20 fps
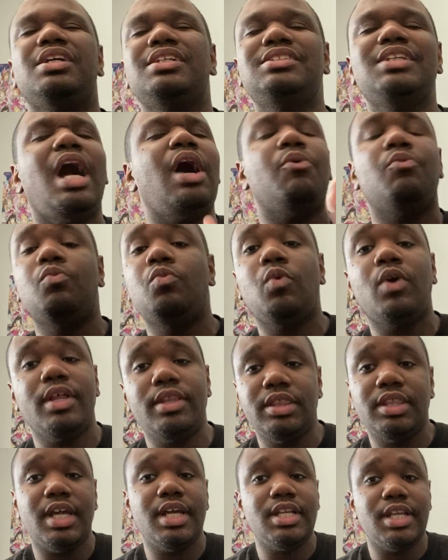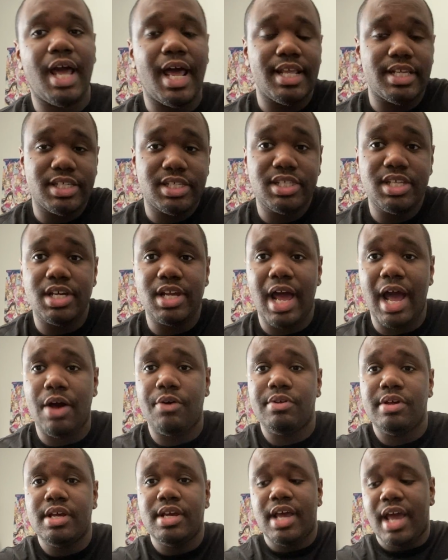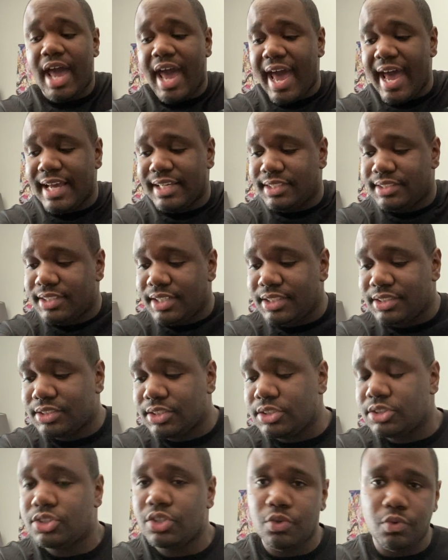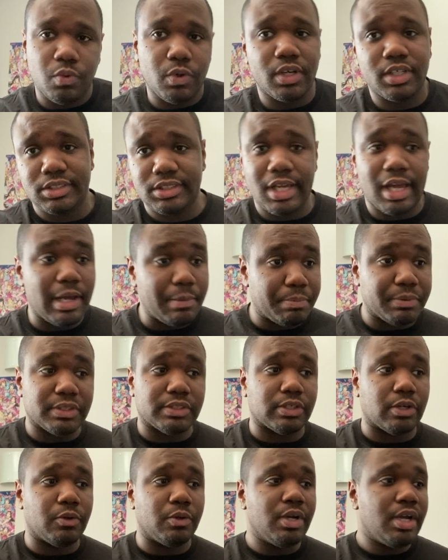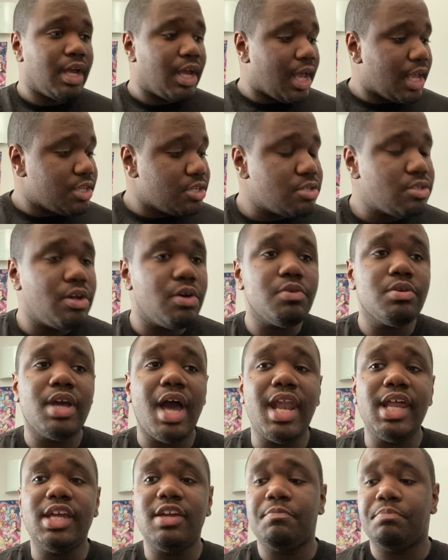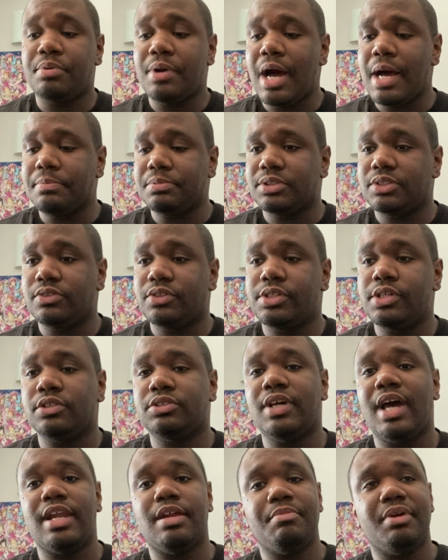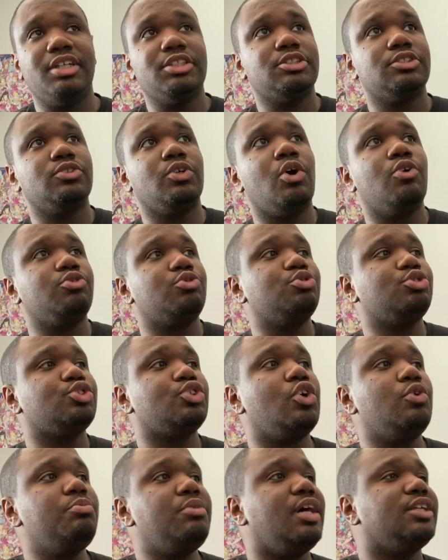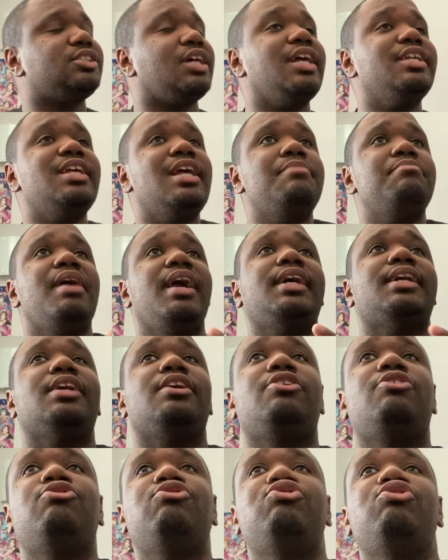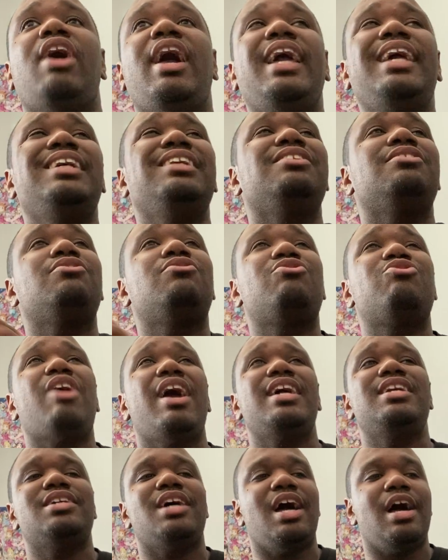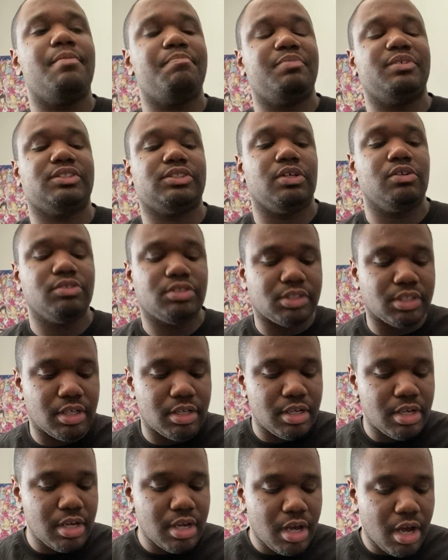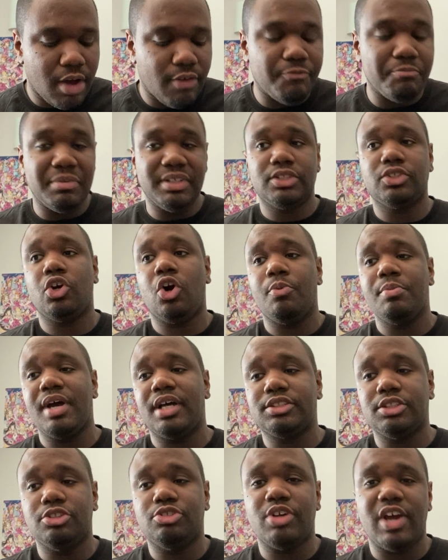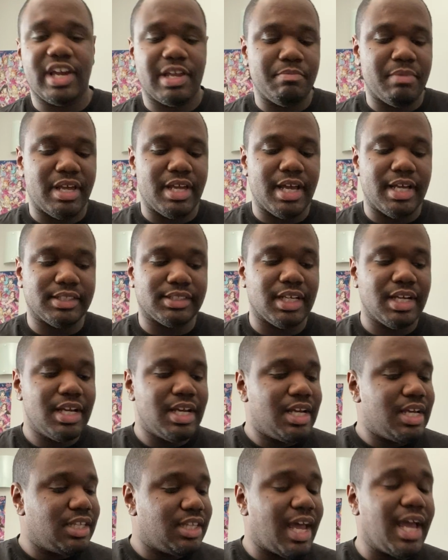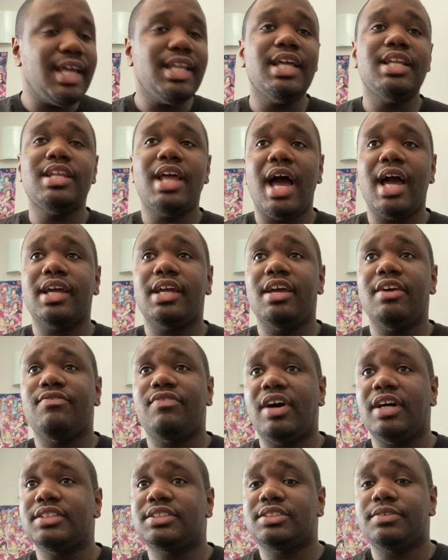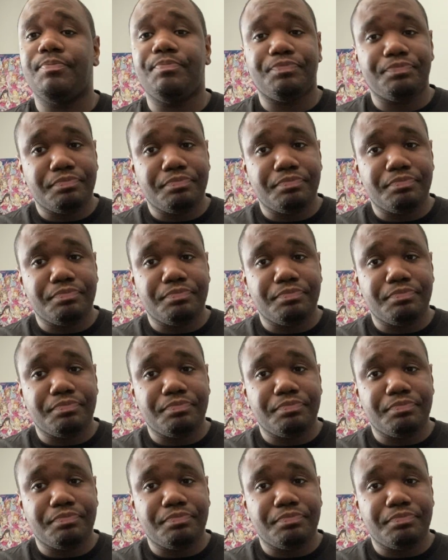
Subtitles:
not one thing that stood out as this is the worst episode. You know, gotta give props to Kyoto Animation going through so much and then make a great episodes of Miss Kobayashi Dragon Maid S. They didn't give us